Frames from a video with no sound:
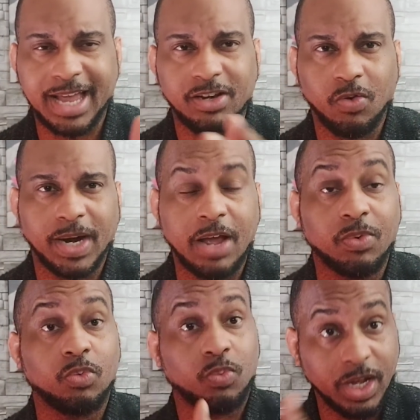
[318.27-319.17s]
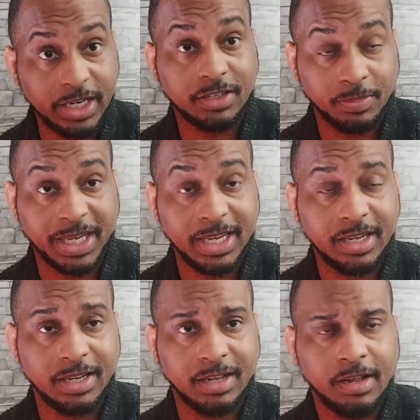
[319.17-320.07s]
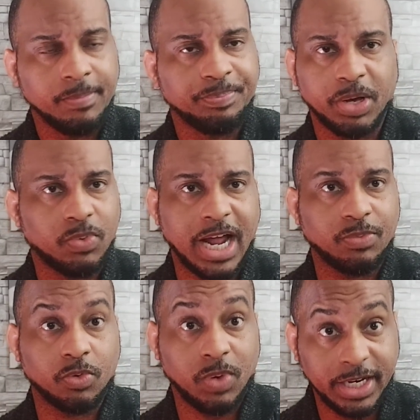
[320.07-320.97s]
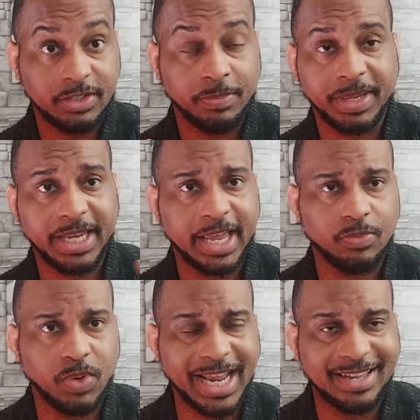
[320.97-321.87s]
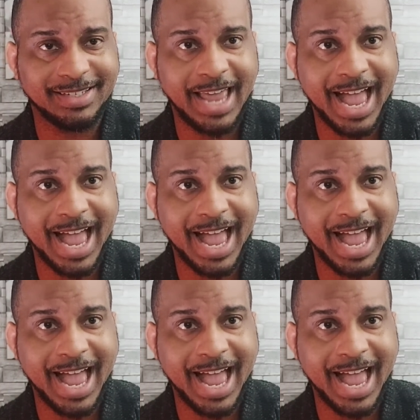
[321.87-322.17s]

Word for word: I know what I would want it to be, but what I would want it to be and what is